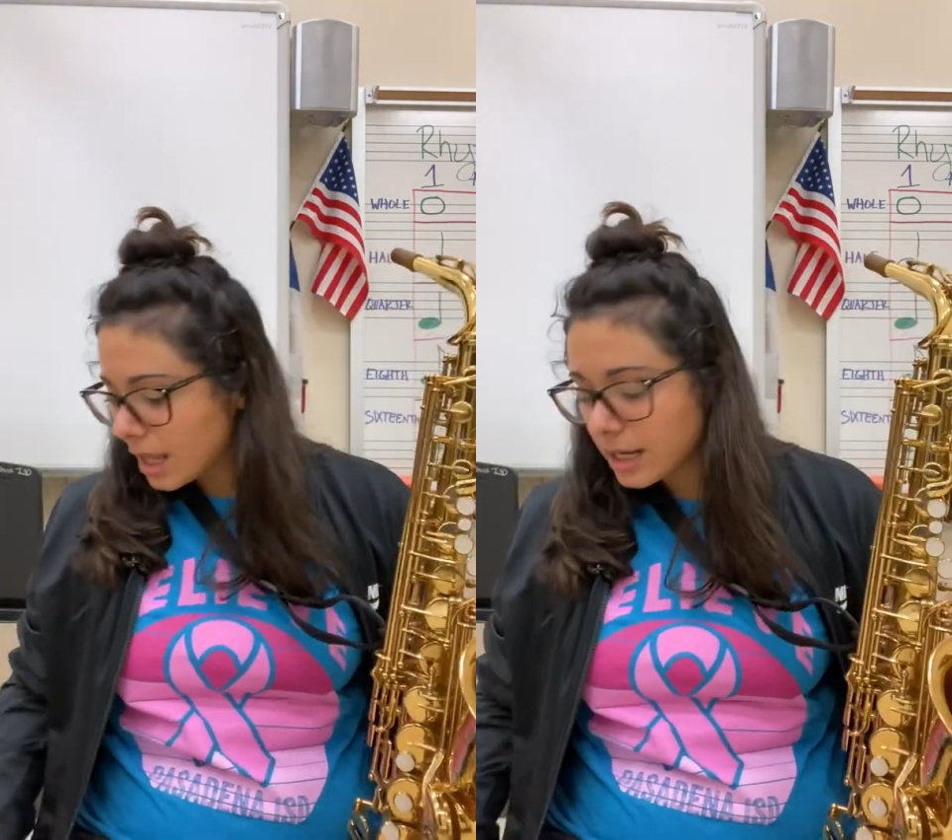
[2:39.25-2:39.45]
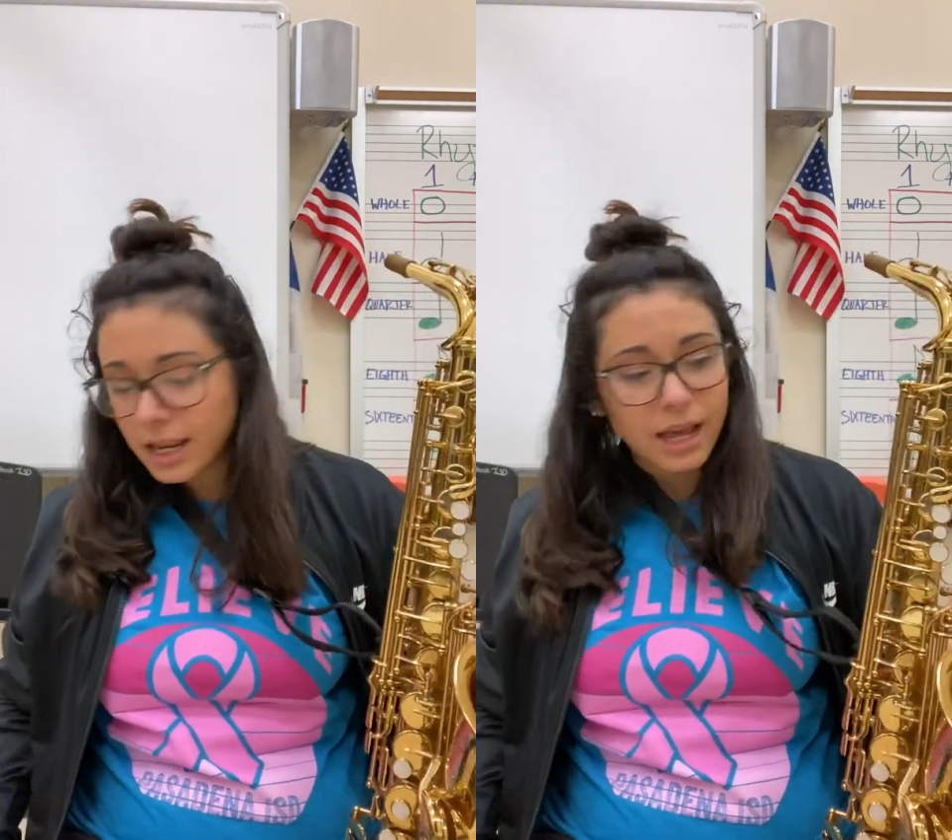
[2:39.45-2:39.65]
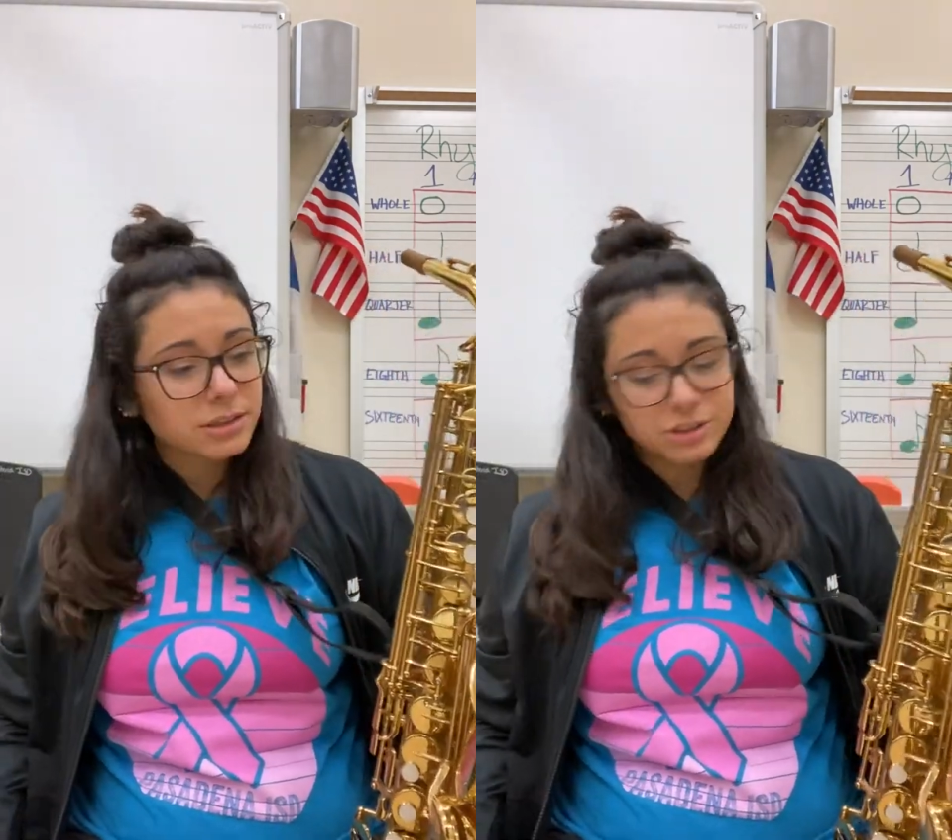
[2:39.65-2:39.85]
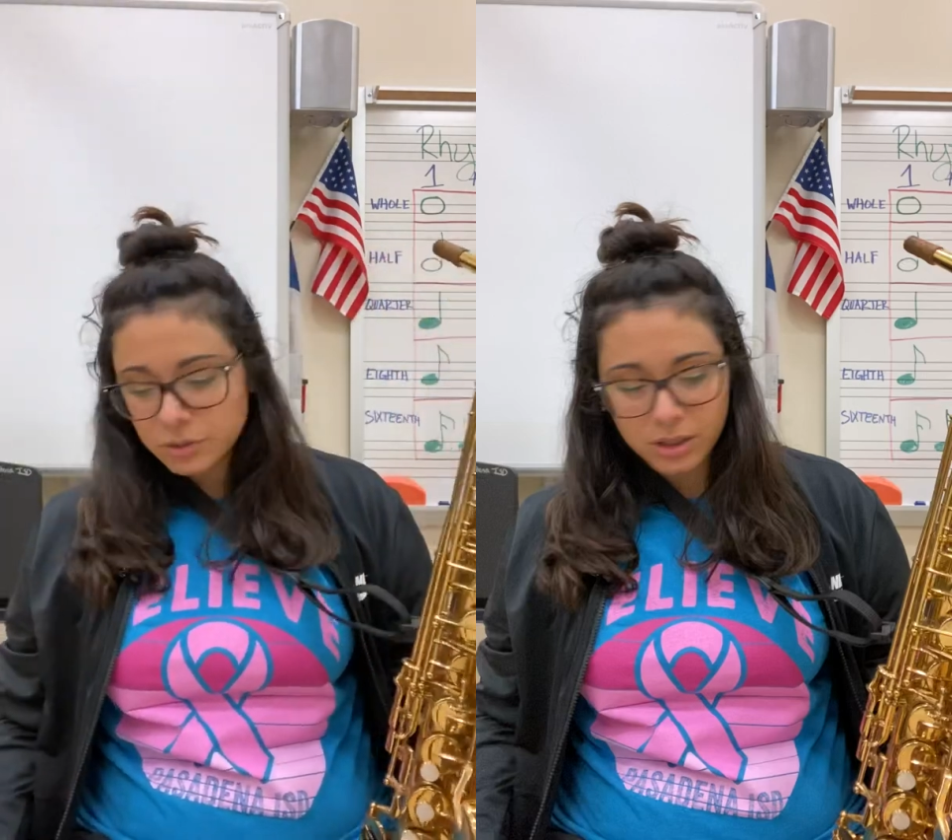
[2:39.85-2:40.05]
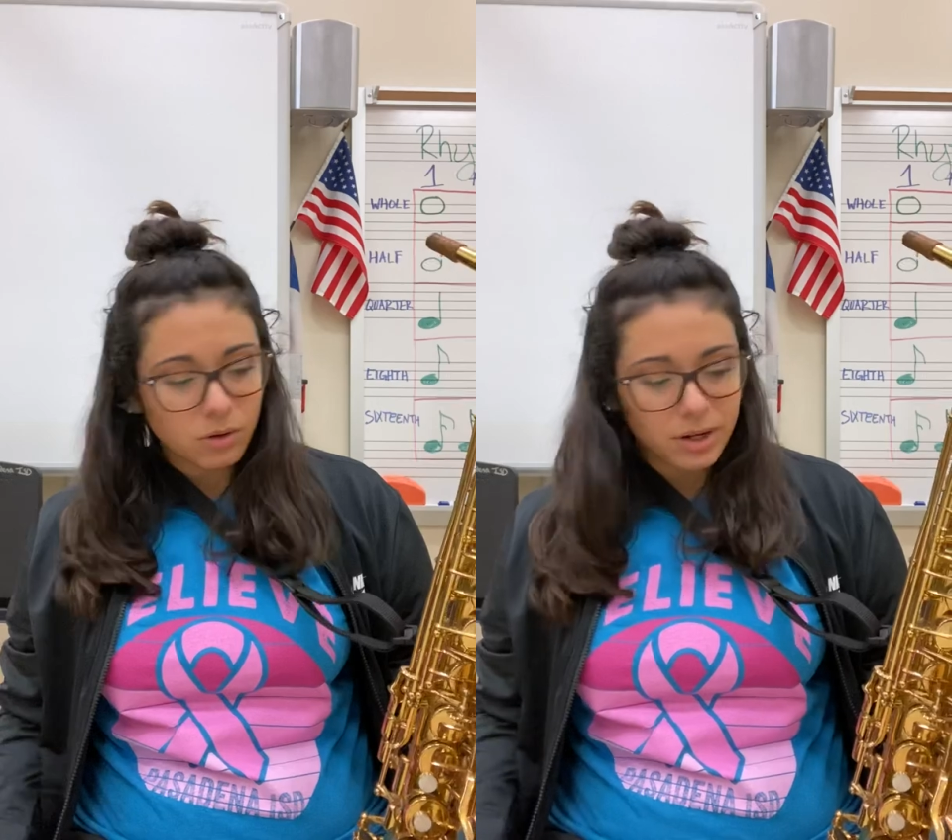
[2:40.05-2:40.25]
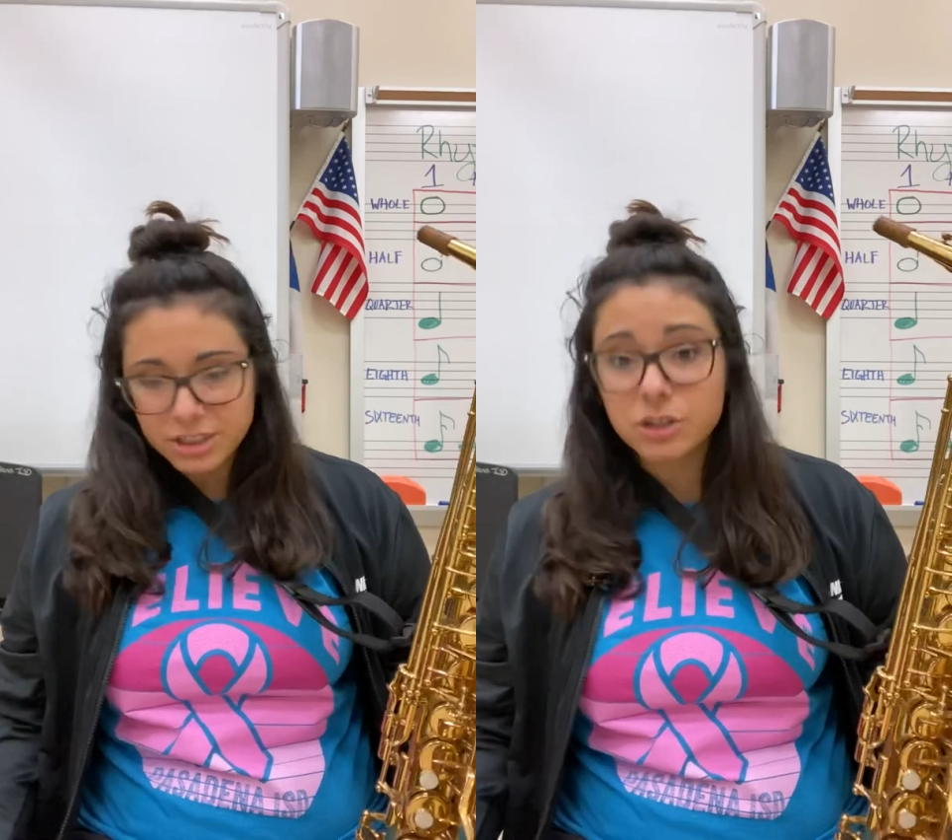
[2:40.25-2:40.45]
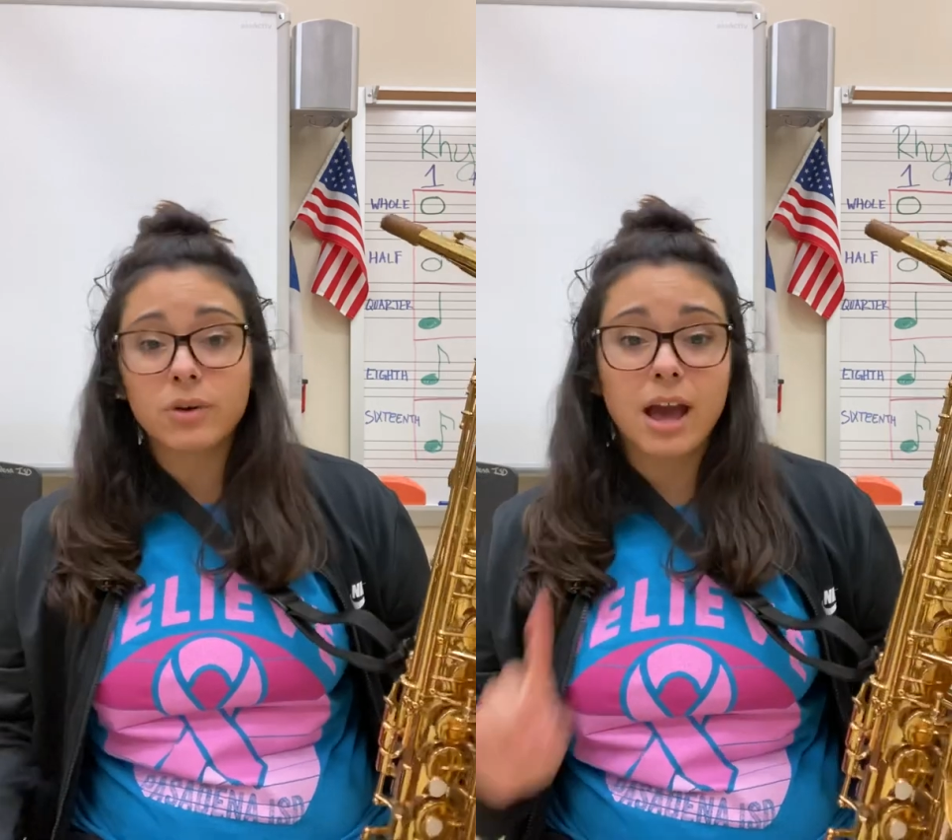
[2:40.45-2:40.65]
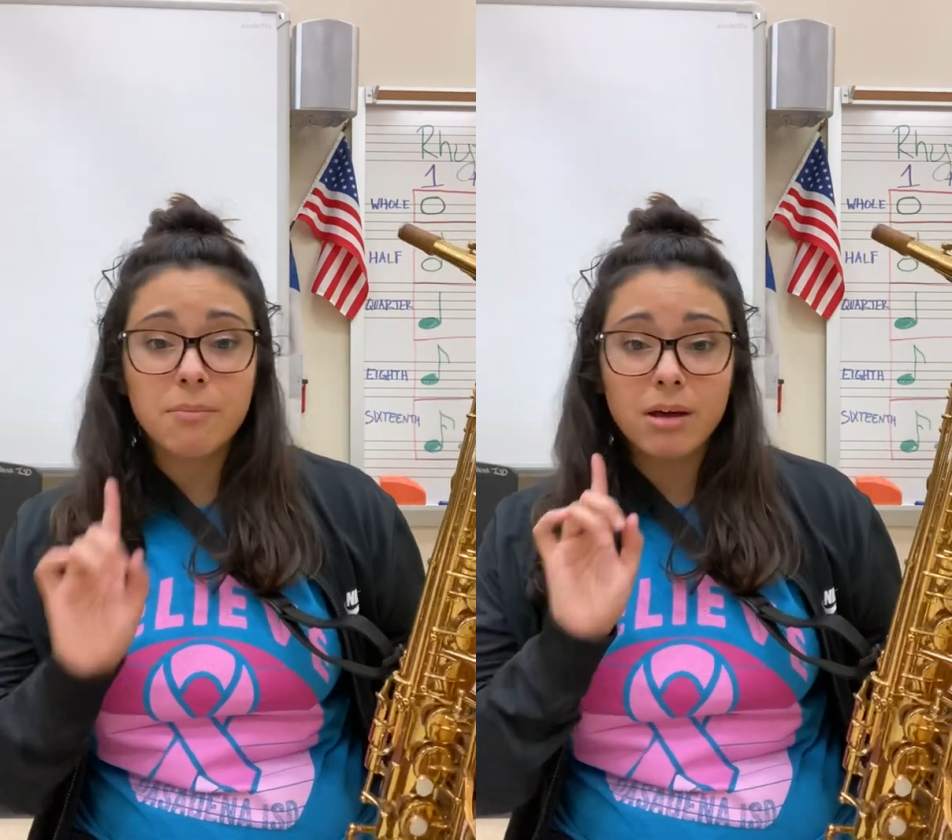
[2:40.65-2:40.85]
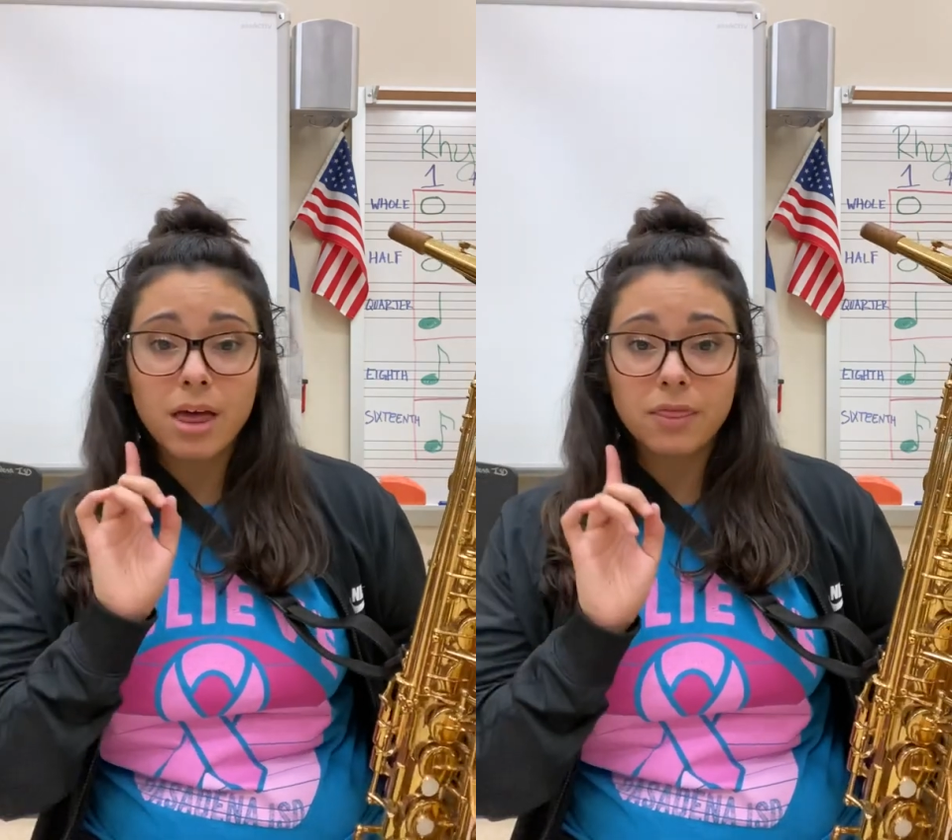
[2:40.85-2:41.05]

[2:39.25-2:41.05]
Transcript: Next, you are going to grab